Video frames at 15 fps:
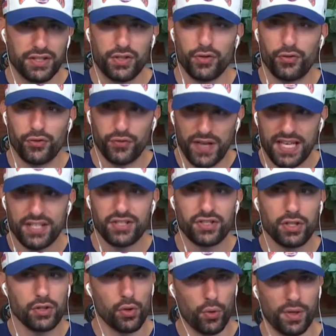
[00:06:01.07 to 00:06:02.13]
to face
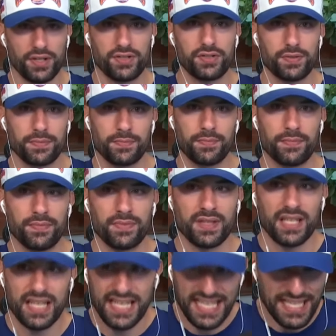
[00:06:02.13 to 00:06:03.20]
the noise.
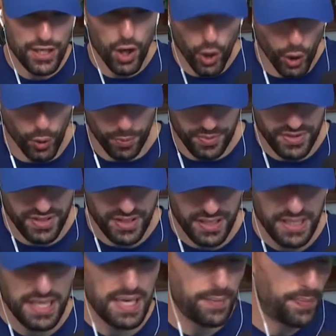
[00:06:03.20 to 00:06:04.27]
He hoped
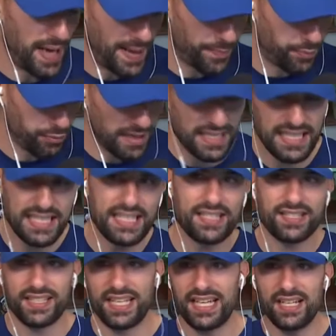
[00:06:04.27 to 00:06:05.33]
by bringing
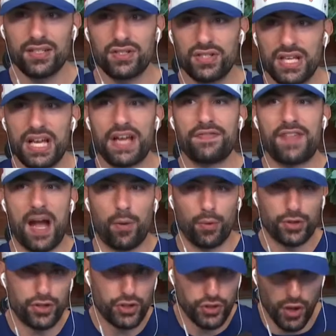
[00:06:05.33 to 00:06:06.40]
his kids that
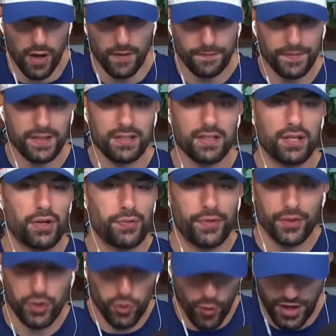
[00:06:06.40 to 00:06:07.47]
would soften
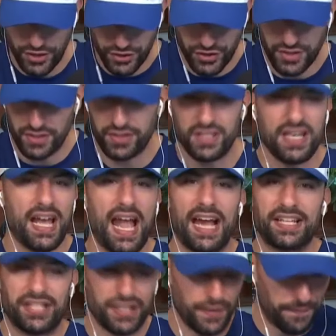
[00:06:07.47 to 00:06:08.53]
the questions.
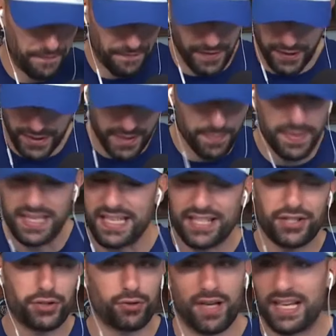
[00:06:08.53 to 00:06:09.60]
And to the Philly
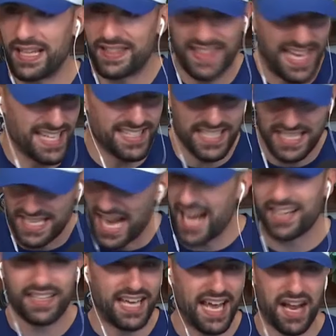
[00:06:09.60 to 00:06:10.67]
media's credit, they did
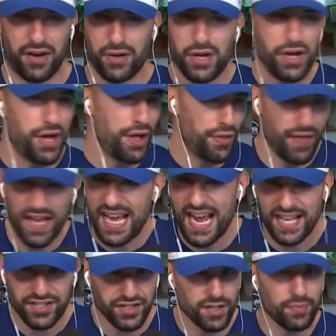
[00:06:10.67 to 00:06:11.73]
not care. They
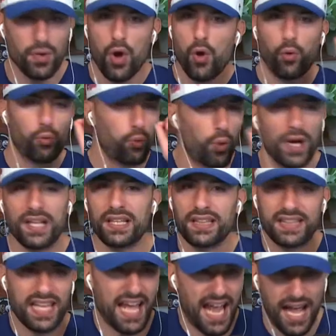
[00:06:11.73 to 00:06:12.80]
asked him
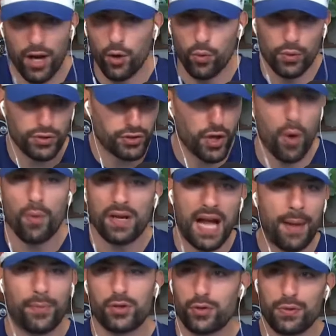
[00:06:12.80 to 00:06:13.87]
what the hell was
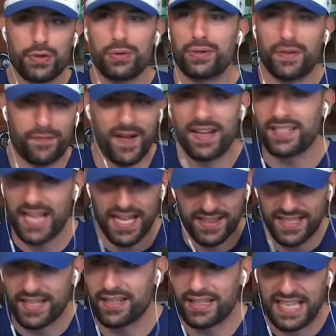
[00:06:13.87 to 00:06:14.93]
going on between you and the fans
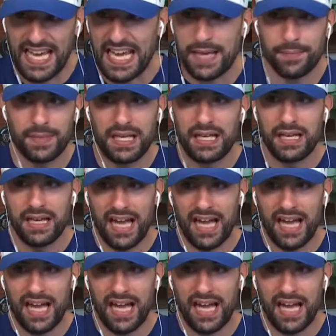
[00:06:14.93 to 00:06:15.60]
at the end of the game.